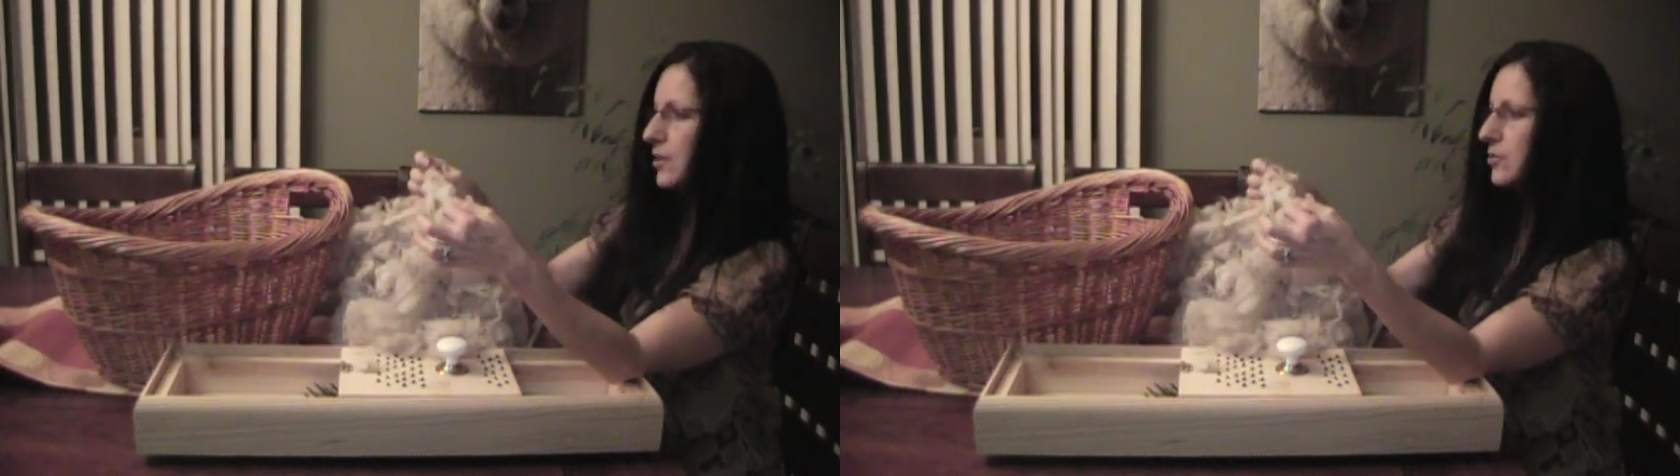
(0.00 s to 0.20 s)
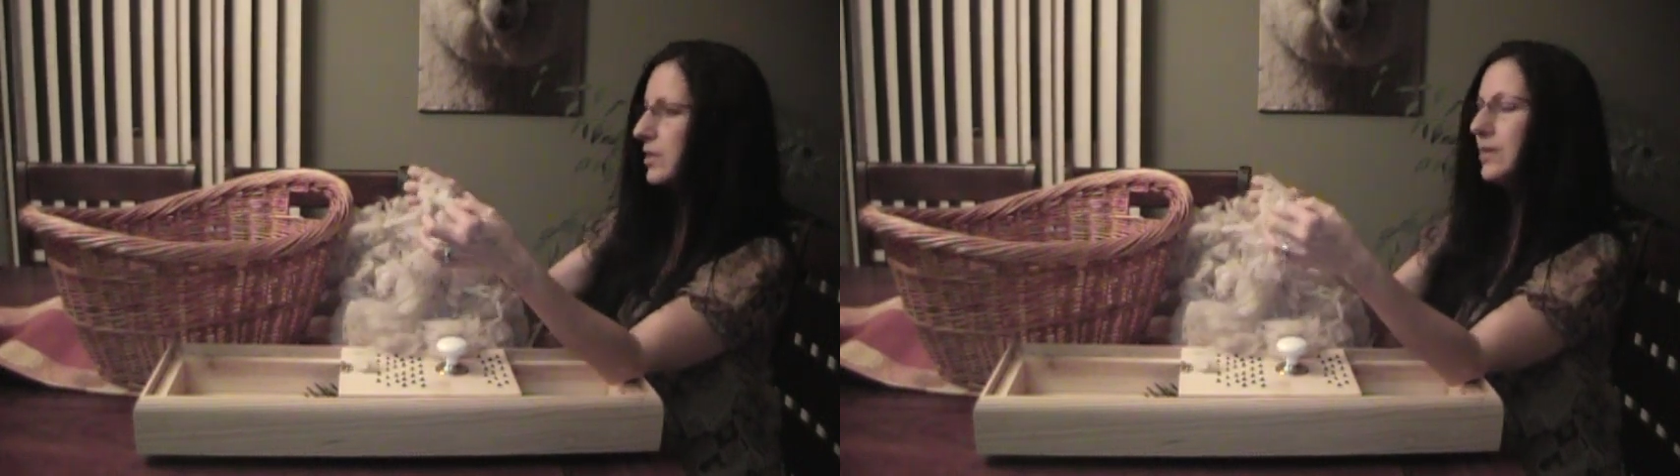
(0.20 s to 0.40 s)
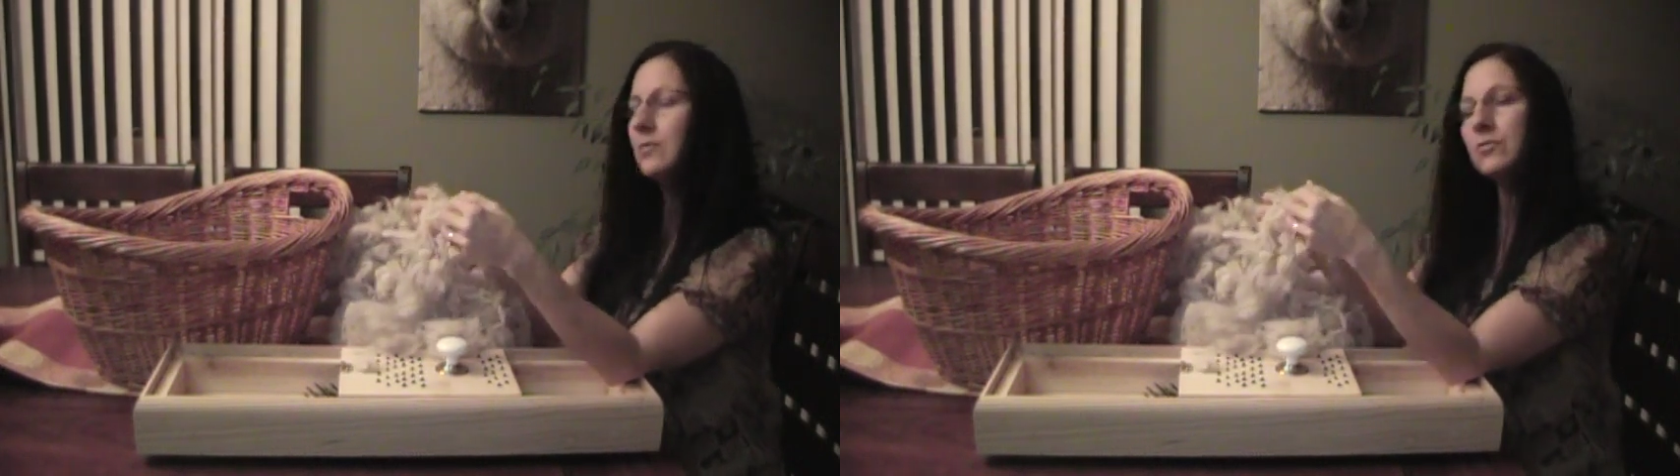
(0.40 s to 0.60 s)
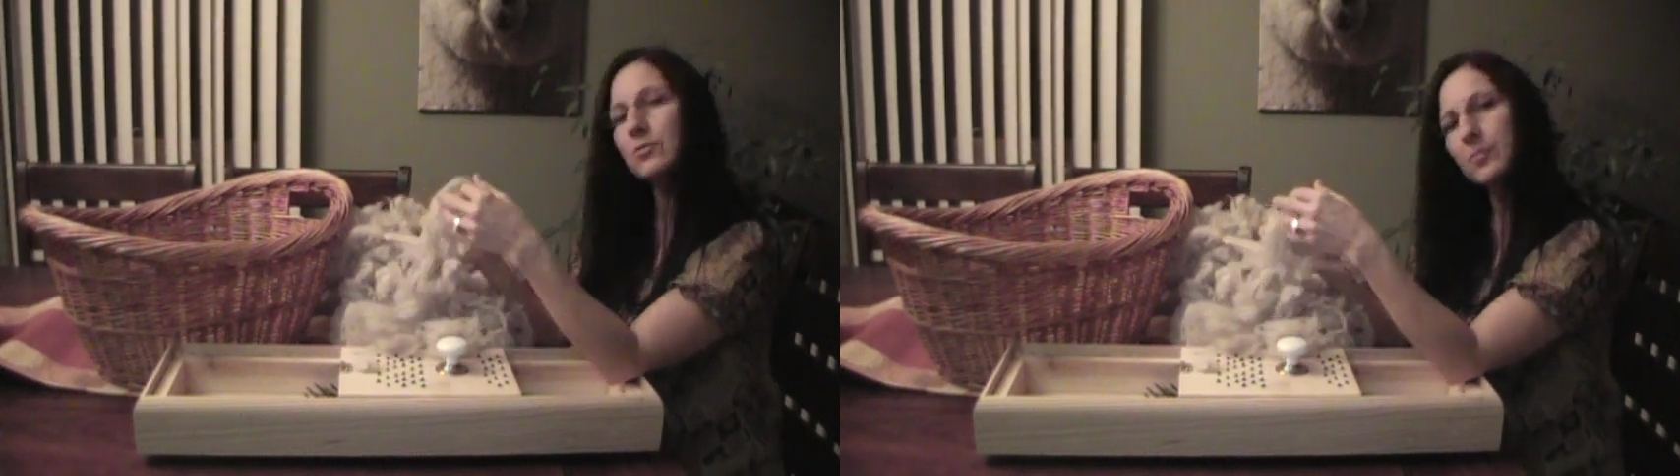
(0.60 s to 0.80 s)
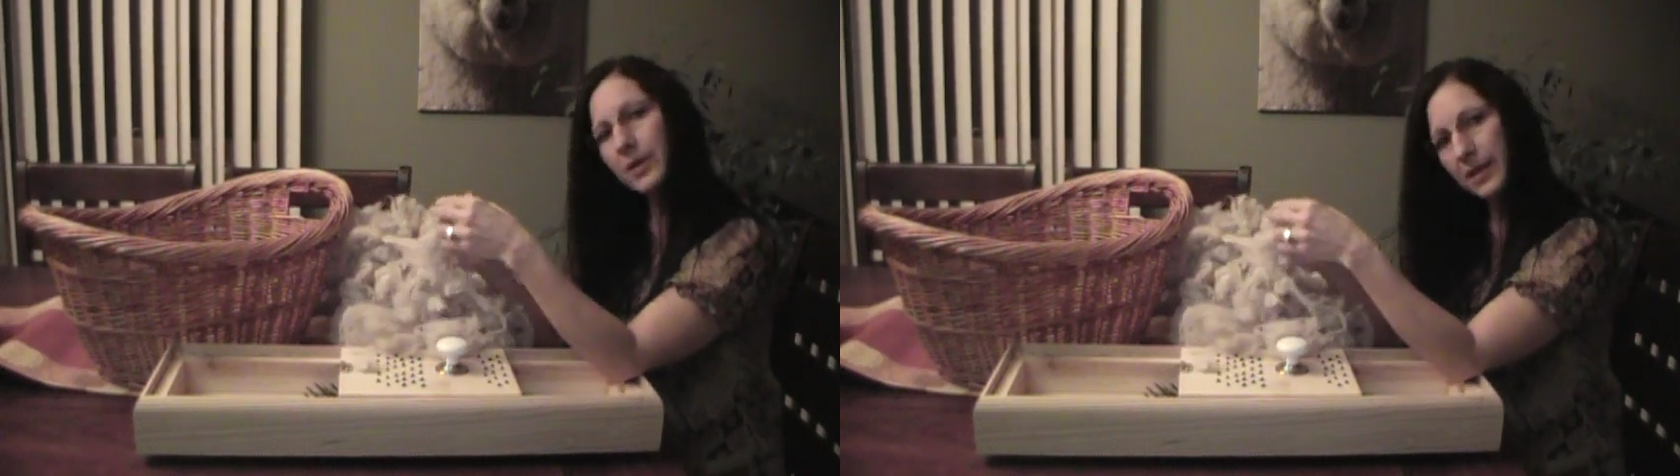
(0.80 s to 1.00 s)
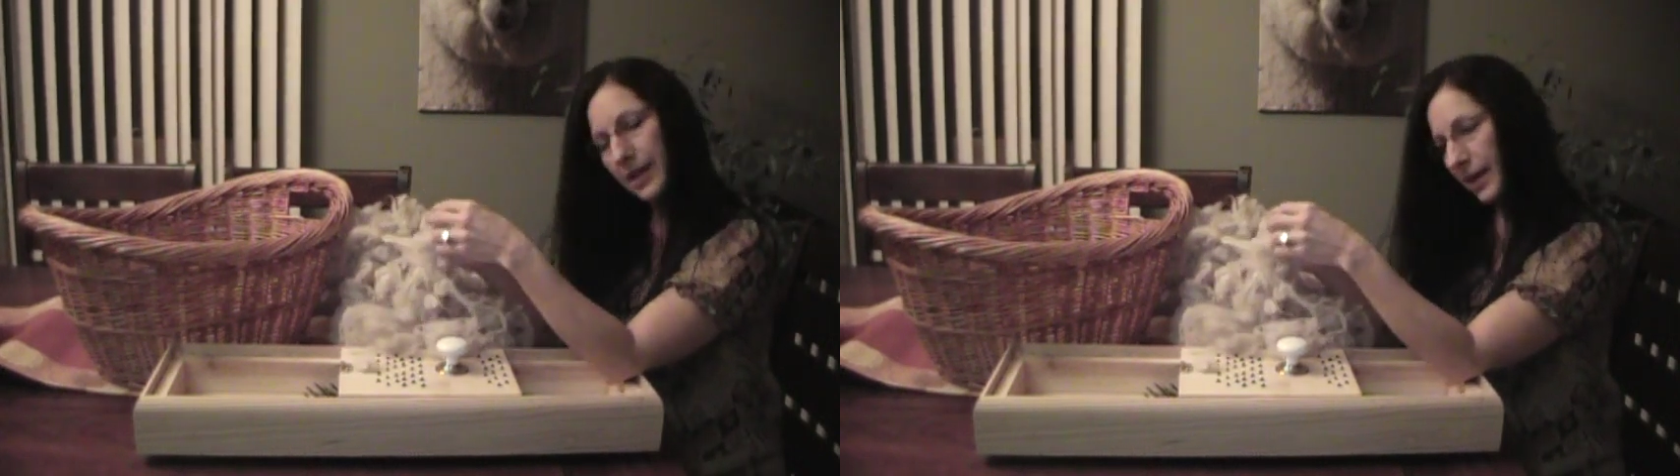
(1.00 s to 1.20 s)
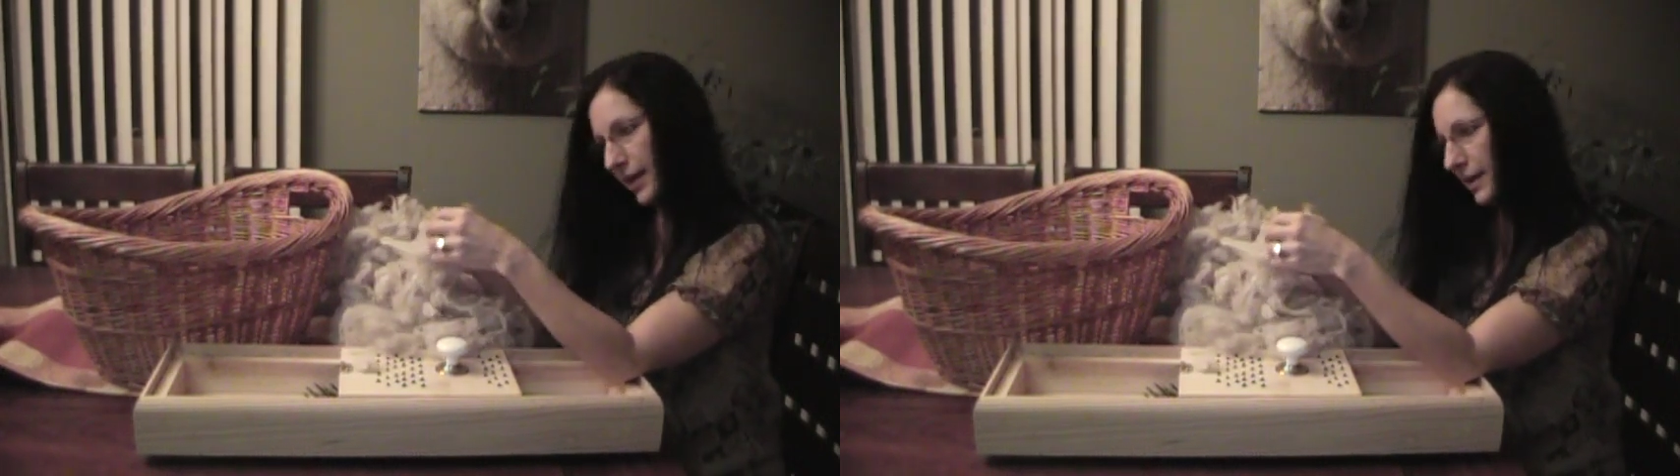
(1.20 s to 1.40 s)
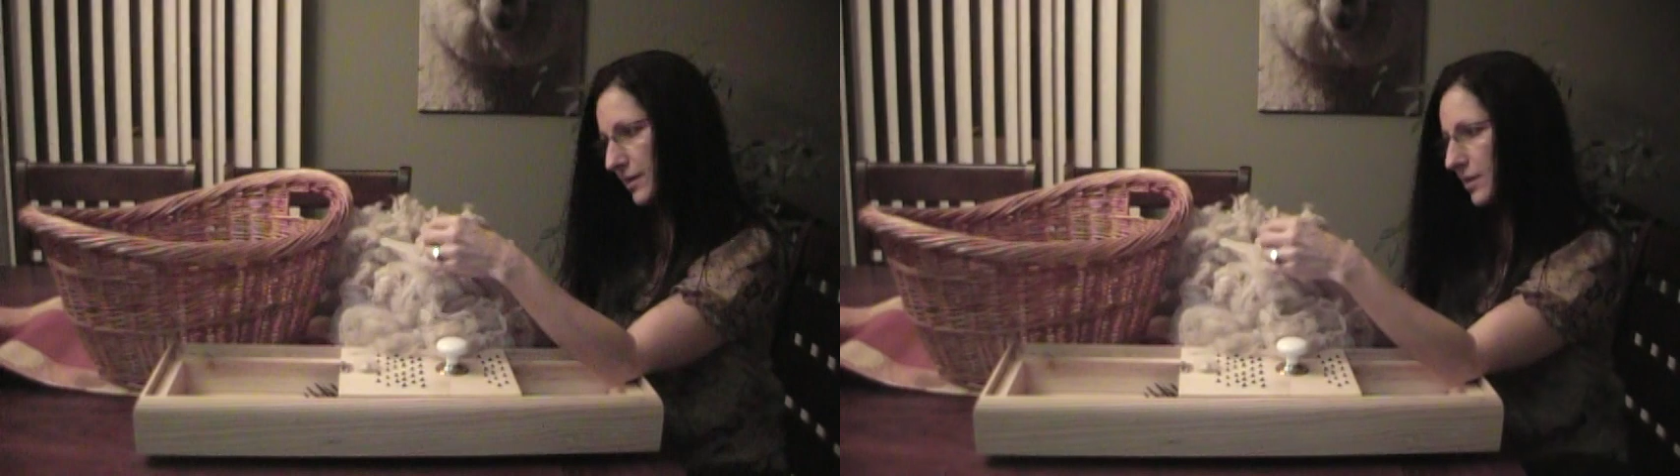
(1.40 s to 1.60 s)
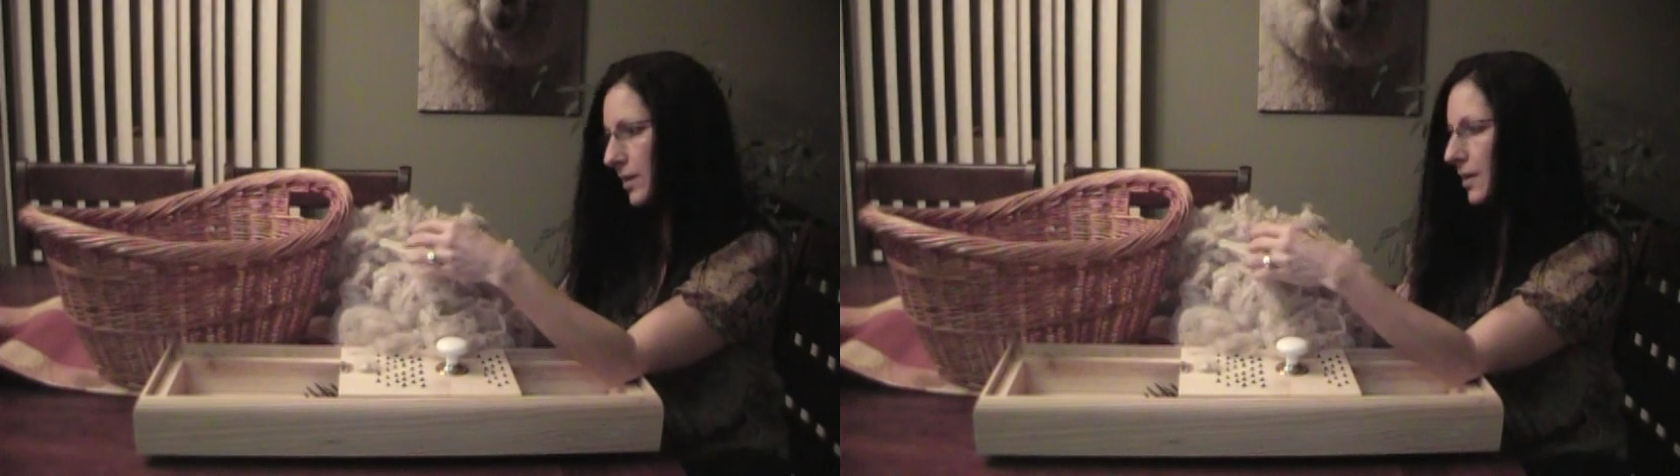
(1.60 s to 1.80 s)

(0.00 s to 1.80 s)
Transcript: So you can either do it by hand